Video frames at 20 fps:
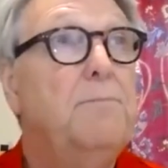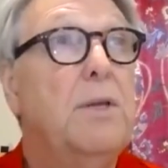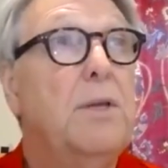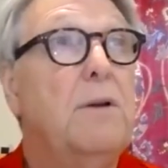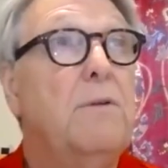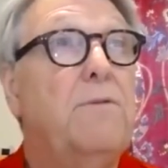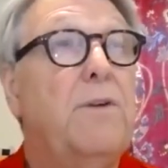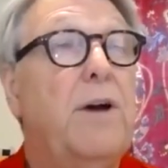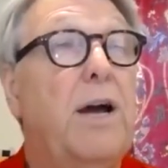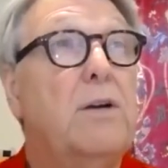
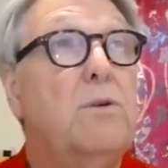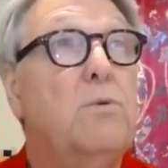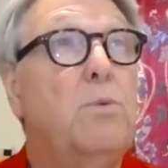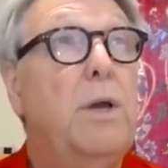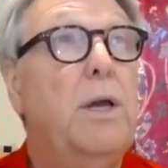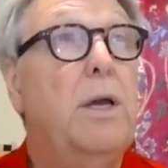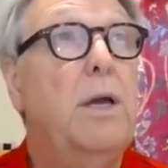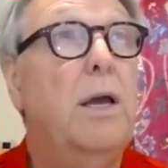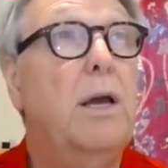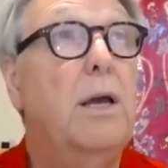In fact,
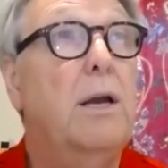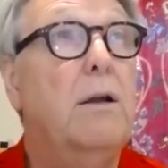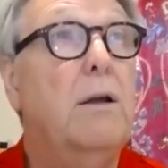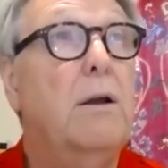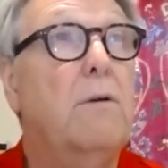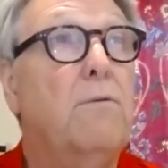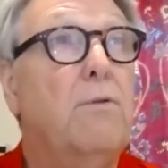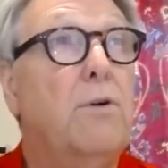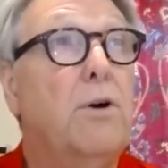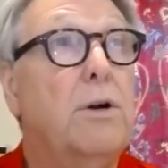we can
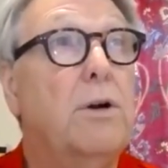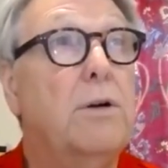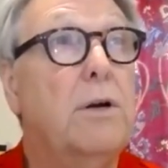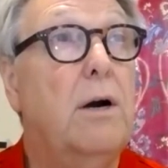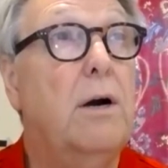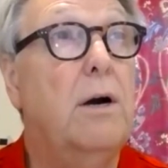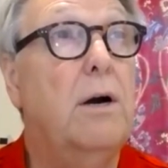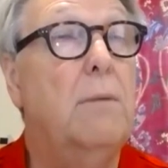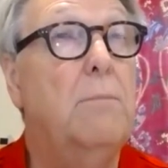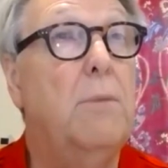convert
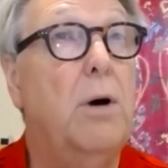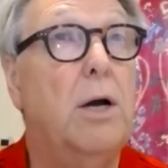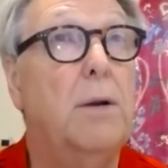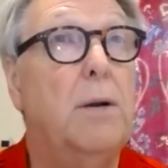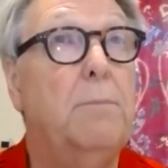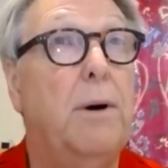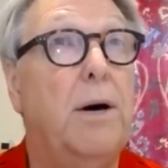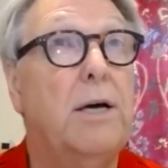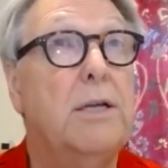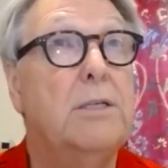our
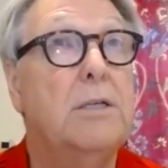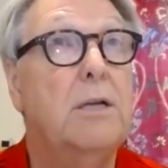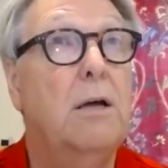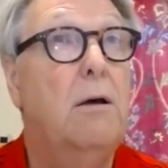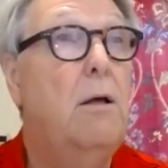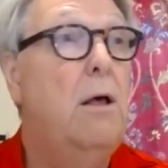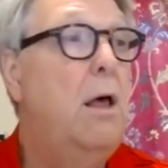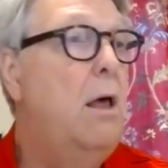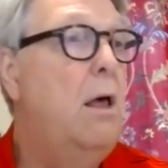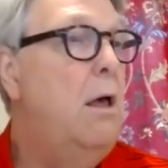Modbus
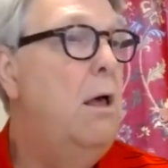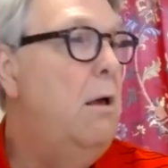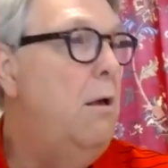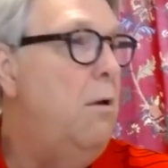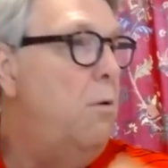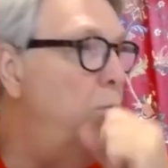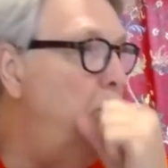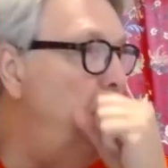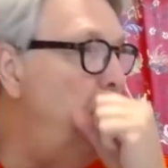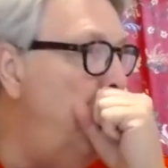
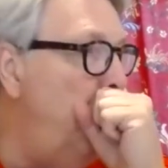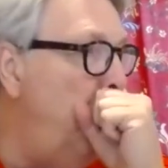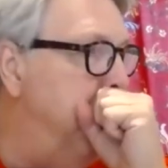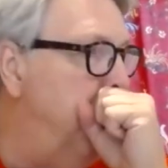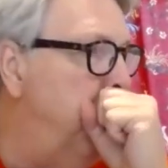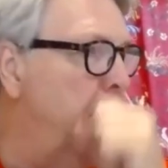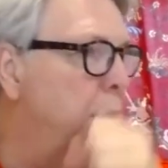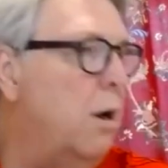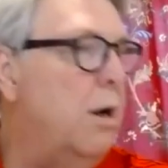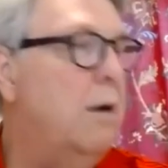
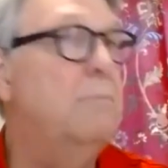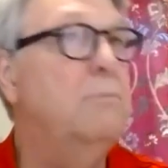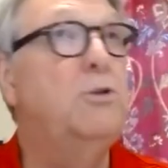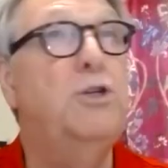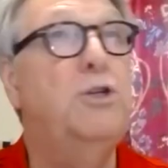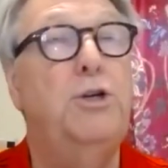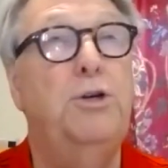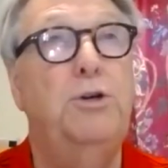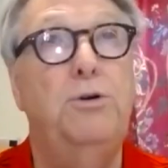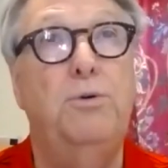
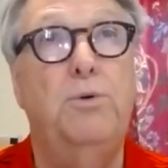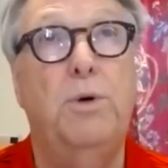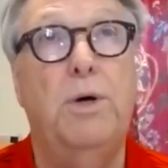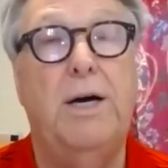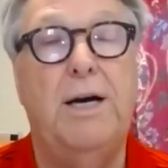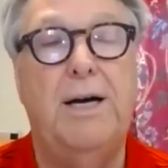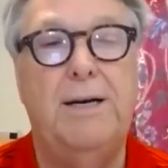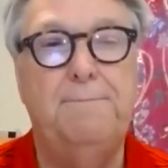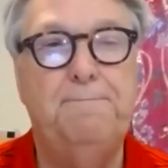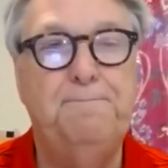
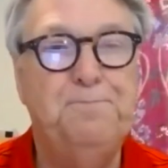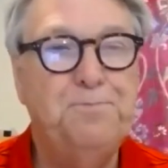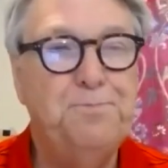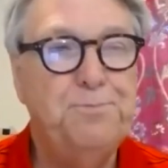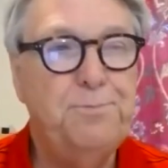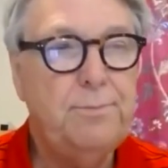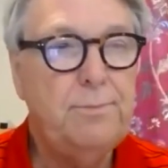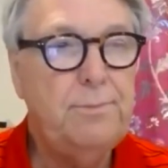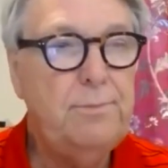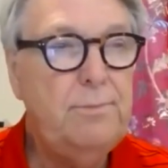to
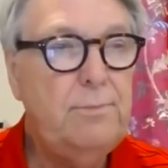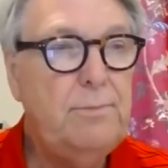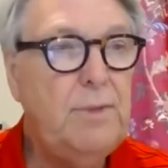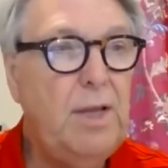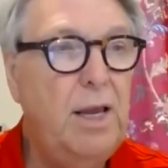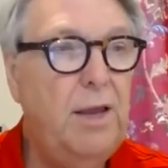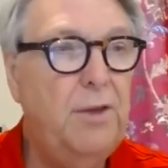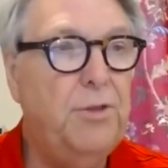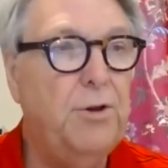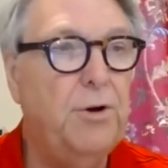
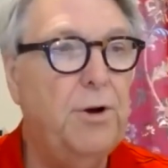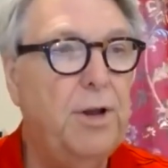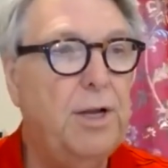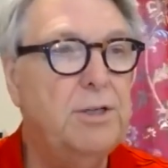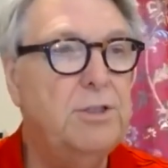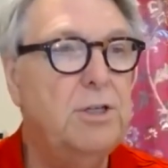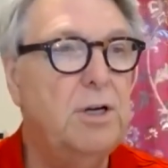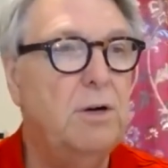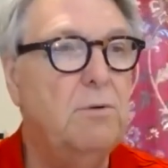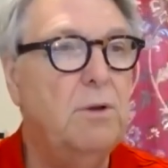
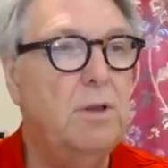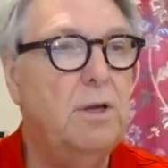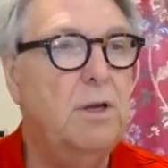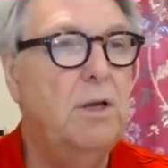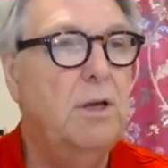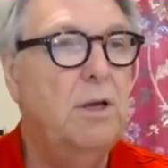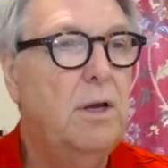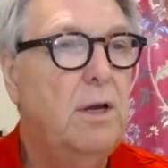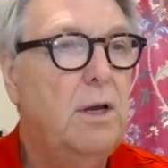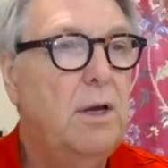Ethernet
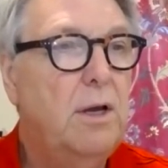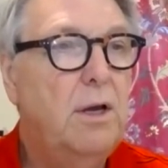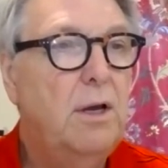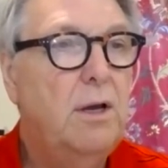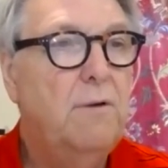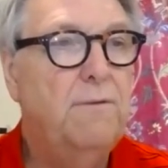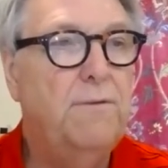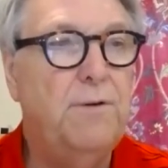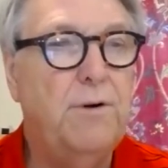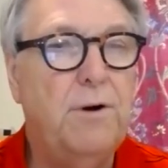generally
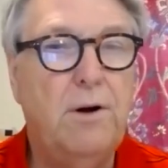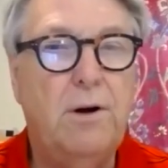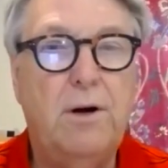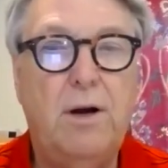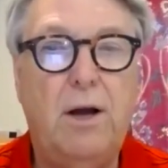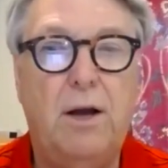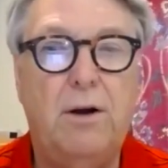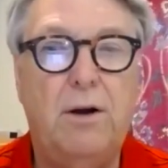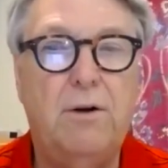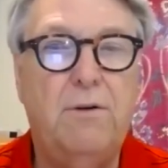for
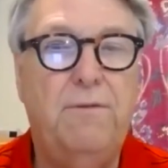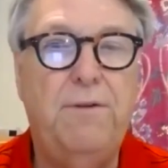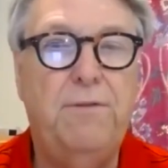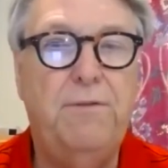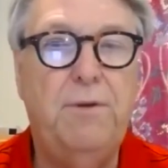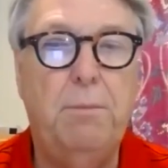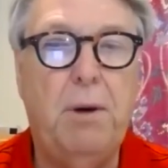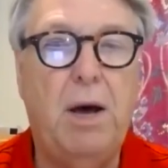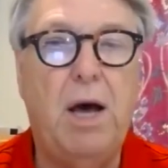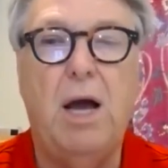150
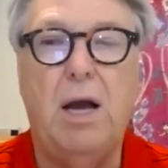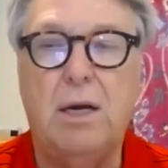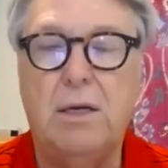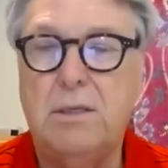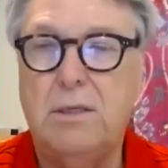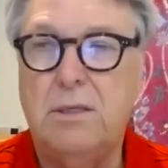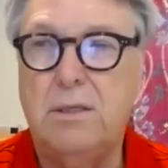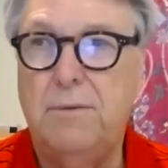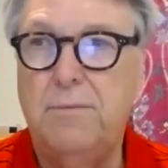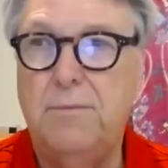
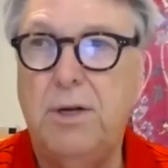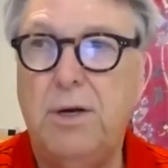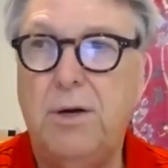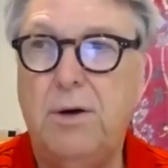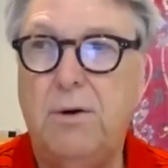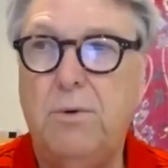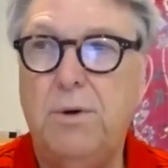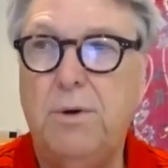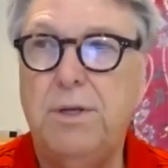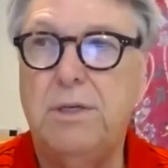bucks, you know,
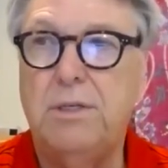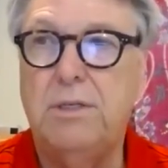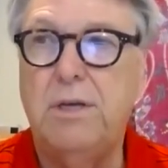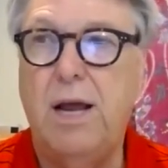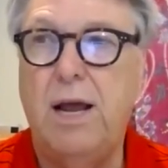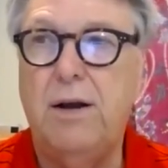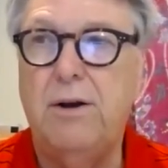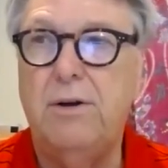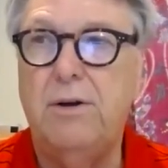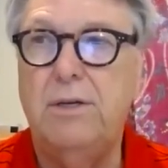with a
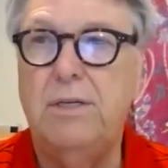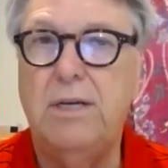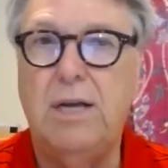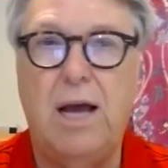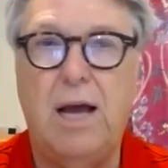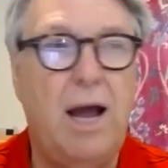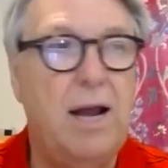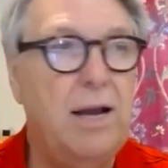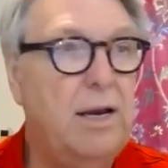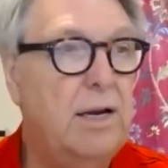standard
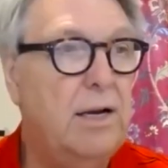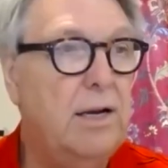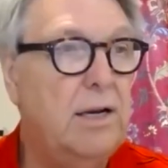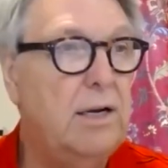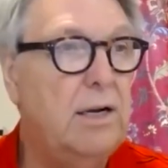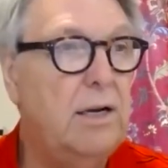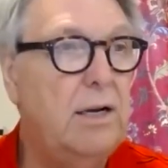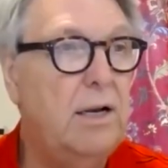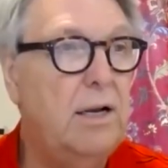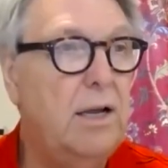tiny
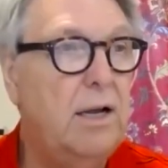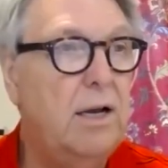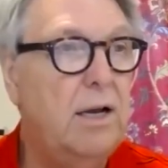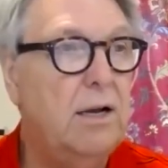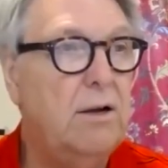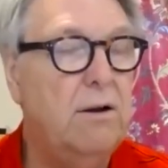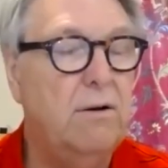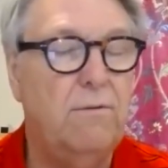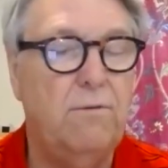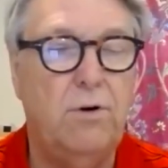little
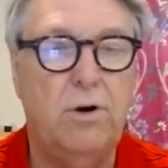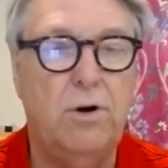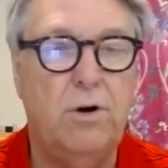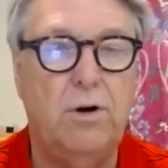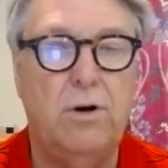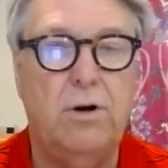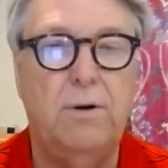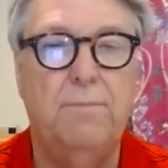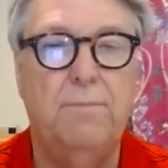converter.